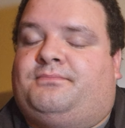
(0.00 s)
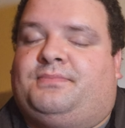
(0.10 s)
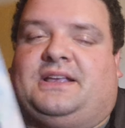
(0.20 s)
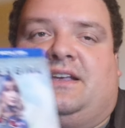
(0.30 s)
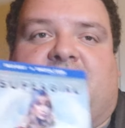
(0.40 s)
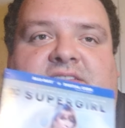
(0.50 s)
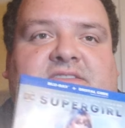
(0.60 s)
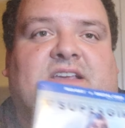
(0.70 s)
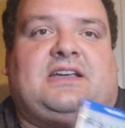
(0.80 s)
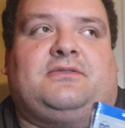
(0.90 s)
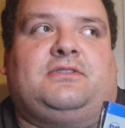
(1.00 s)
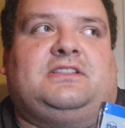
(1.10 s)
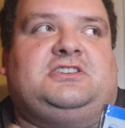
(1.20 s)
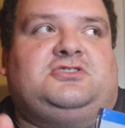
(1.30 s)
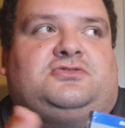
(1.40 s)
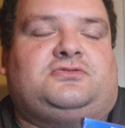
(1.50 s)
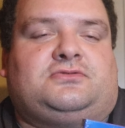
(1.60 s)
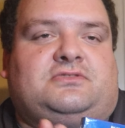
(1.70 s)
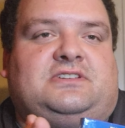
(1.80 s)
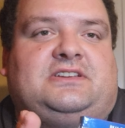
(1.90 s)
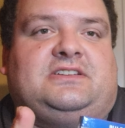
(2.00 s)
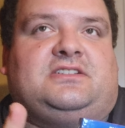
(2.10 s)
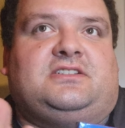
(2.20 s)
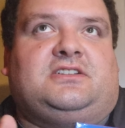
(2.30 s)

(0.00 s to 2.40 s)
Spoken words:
Because I really truly,